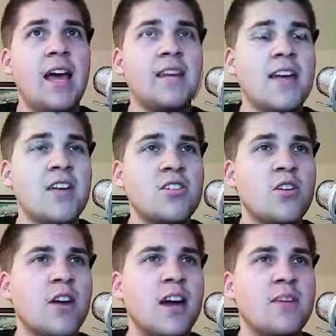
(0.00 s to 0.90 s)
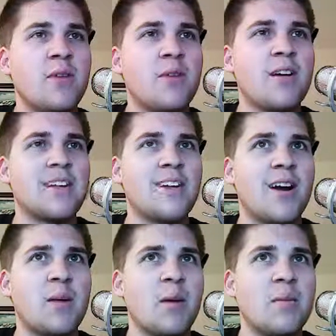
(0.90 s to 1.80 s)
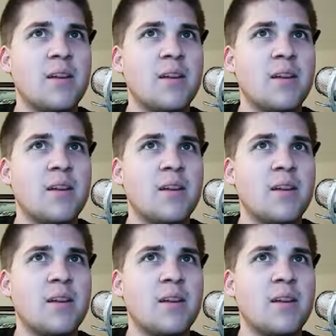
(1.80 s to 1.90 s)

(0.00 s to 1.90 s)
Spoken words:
tangent, we already talked about,